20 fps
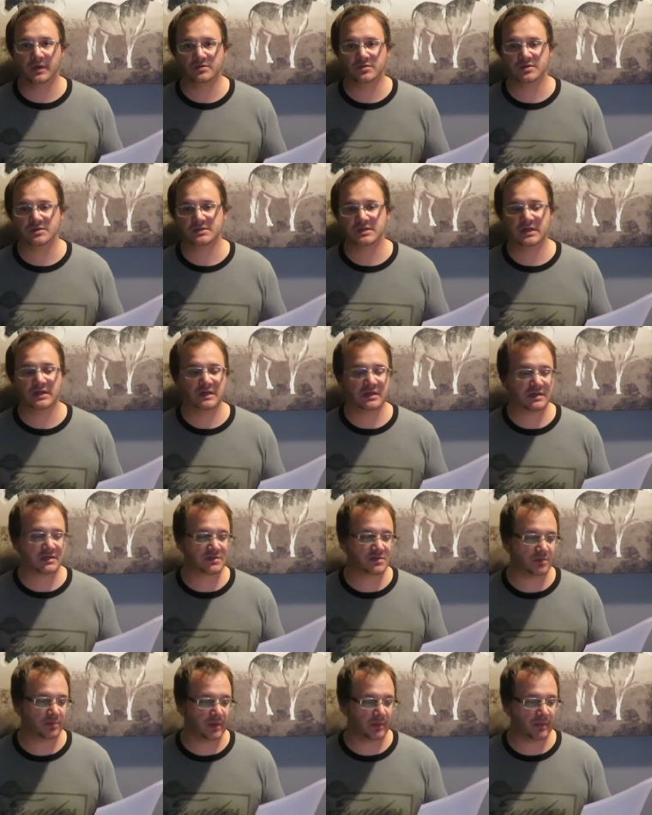interesting, and
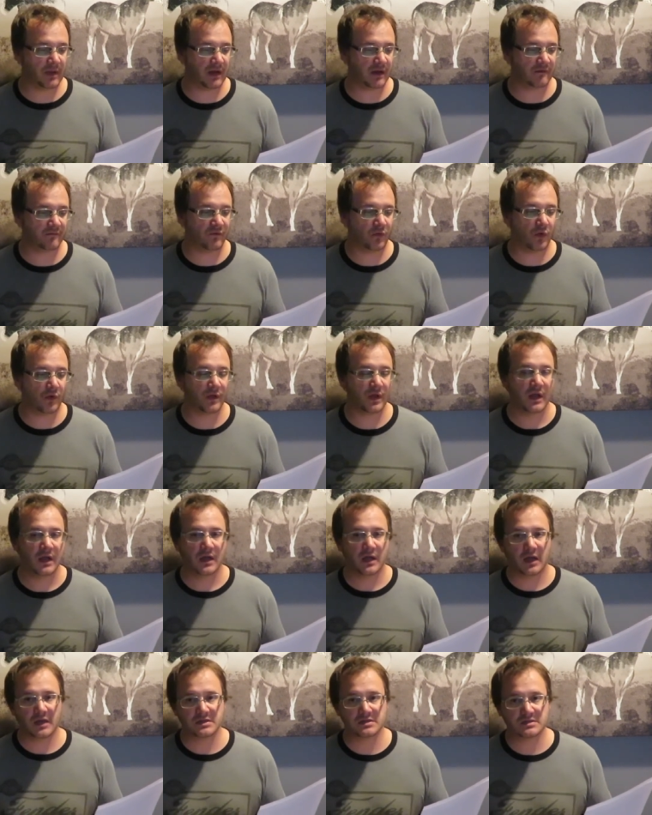extremely back and forth.
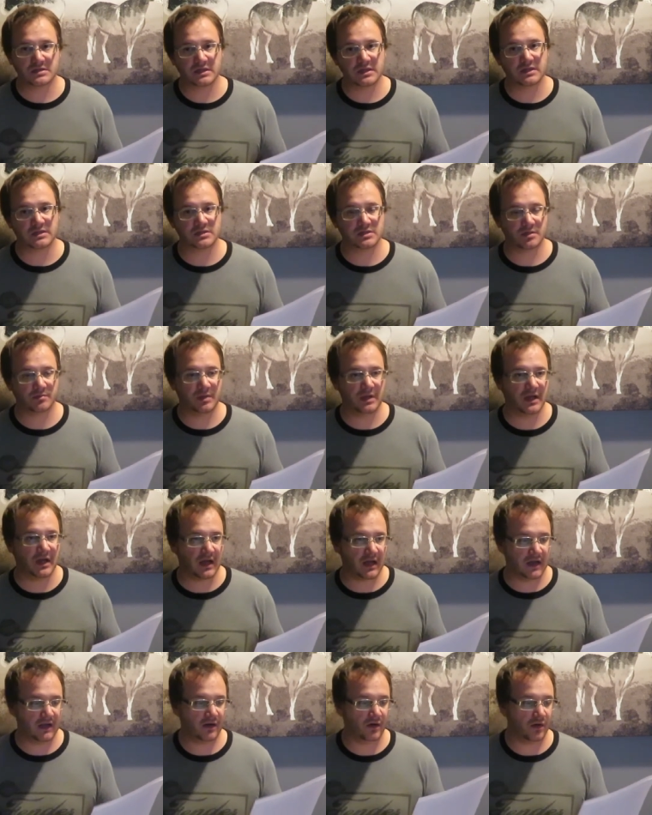I just think it should be a
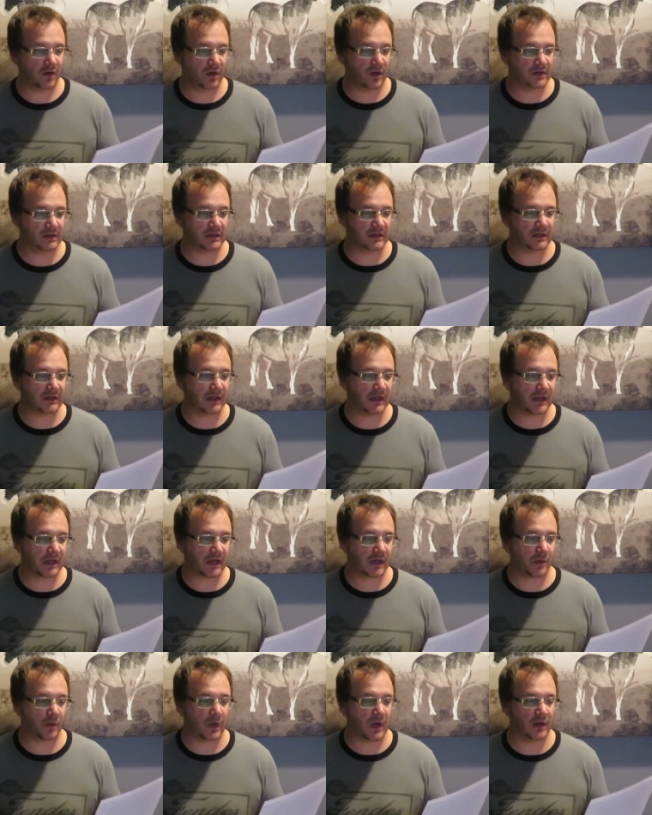higher on the list
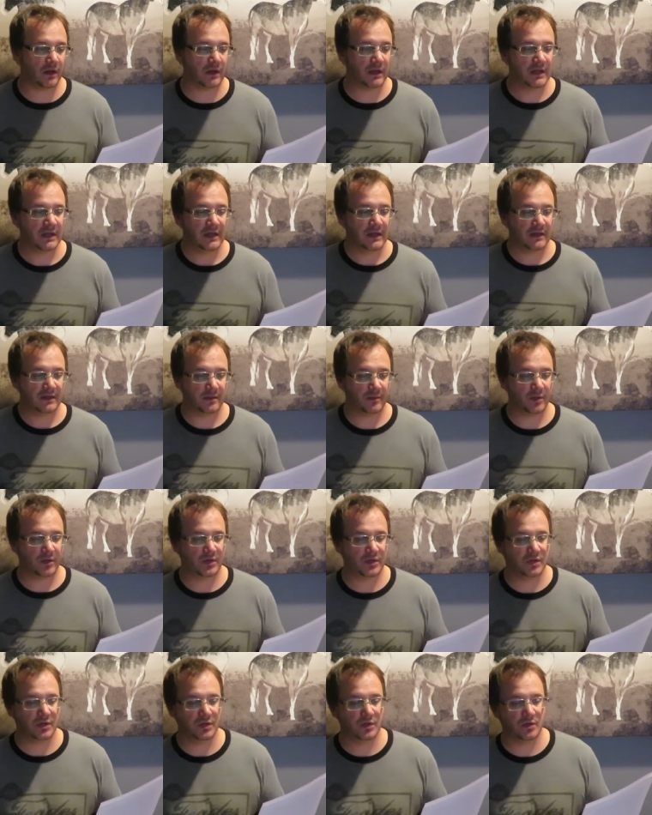as well. Number
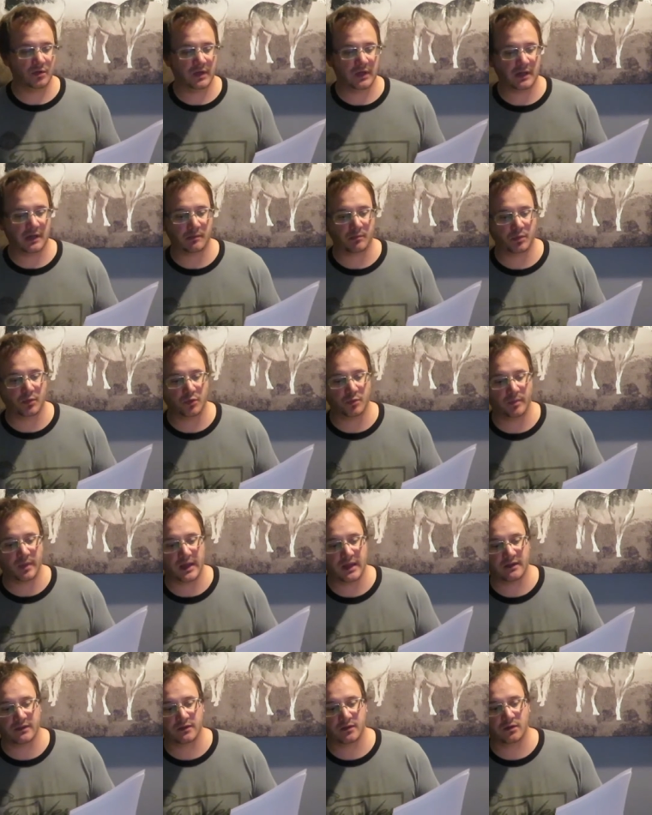two is Blue
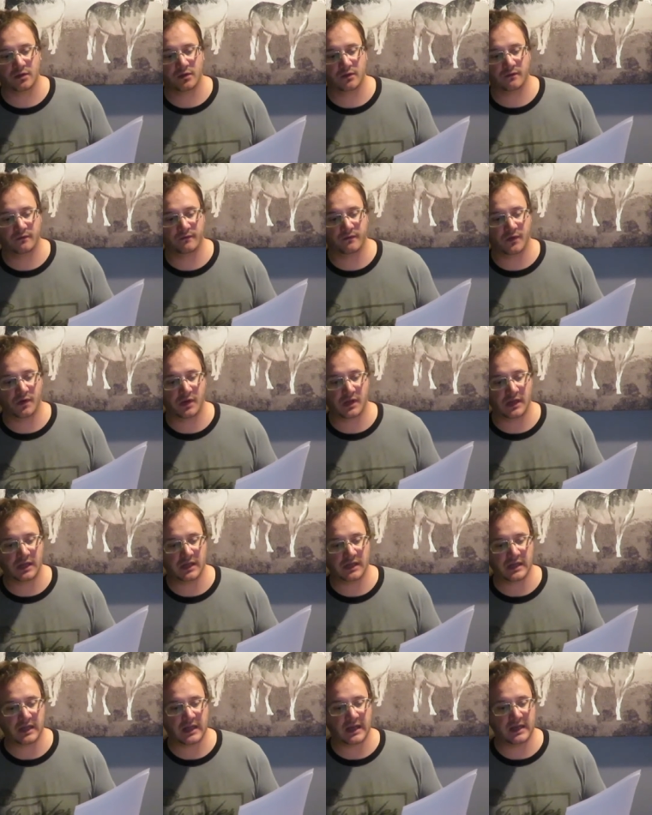Panther
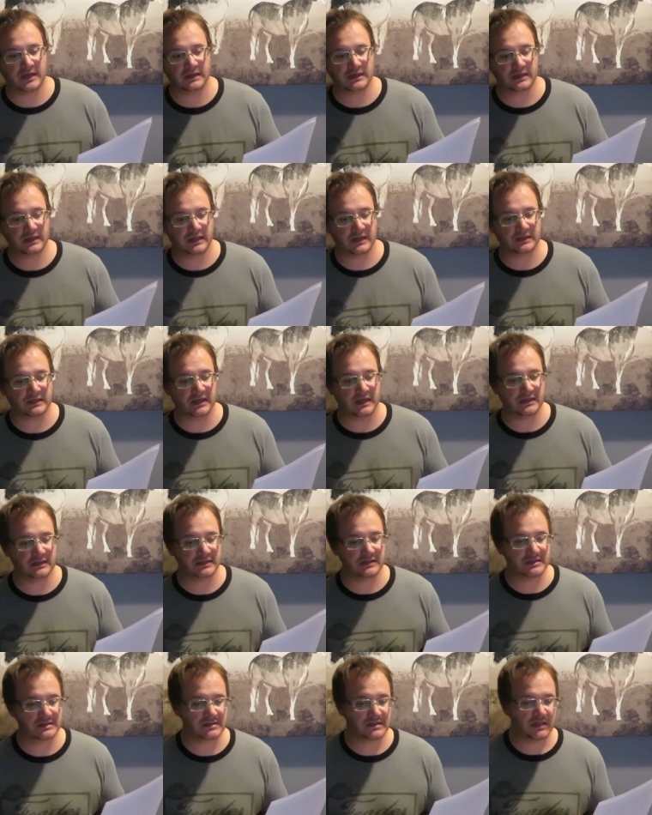versus Ad-
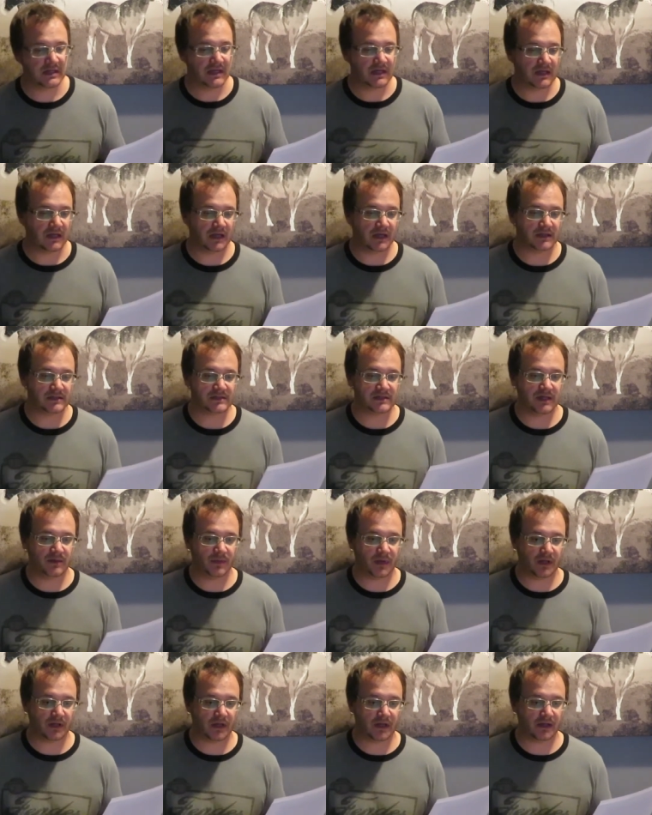Atlantis, uh,
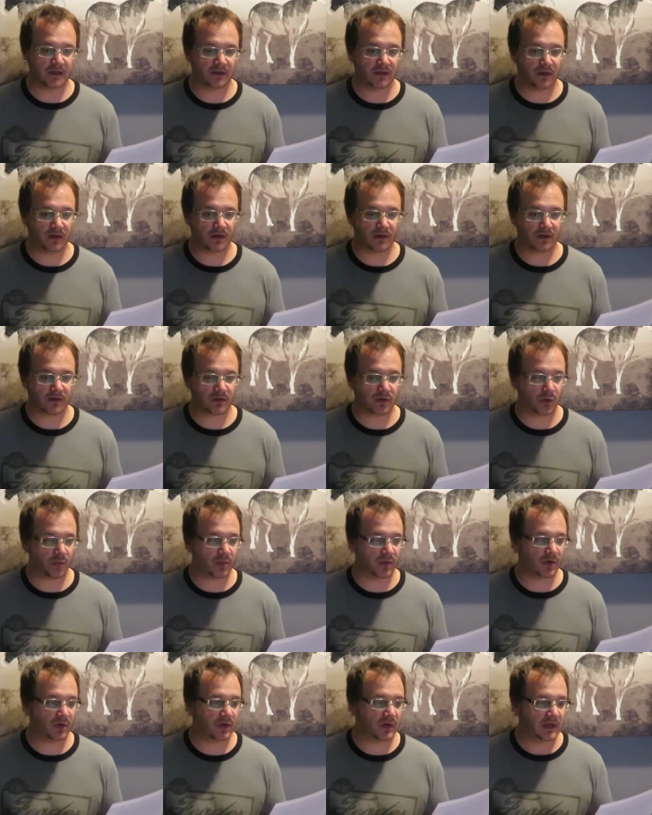CMLL on
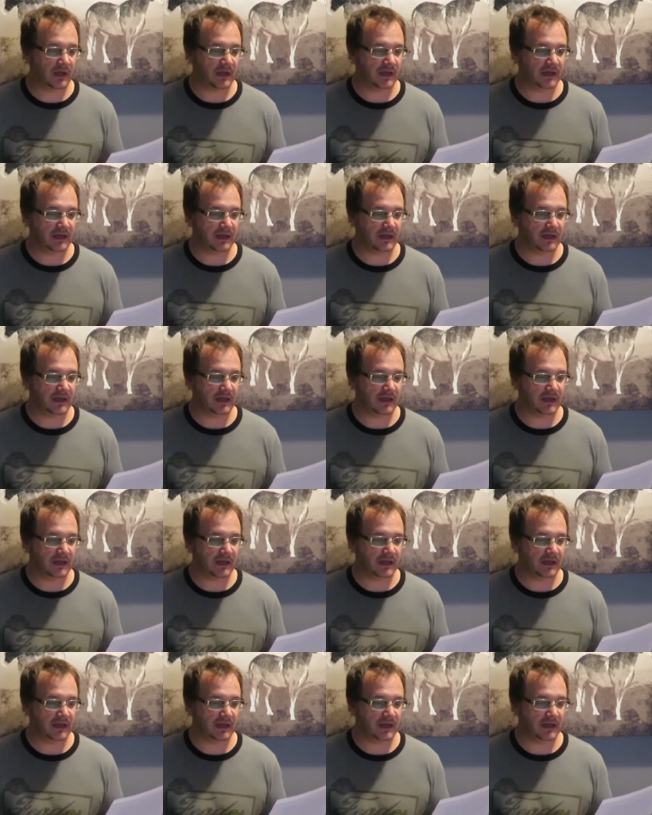October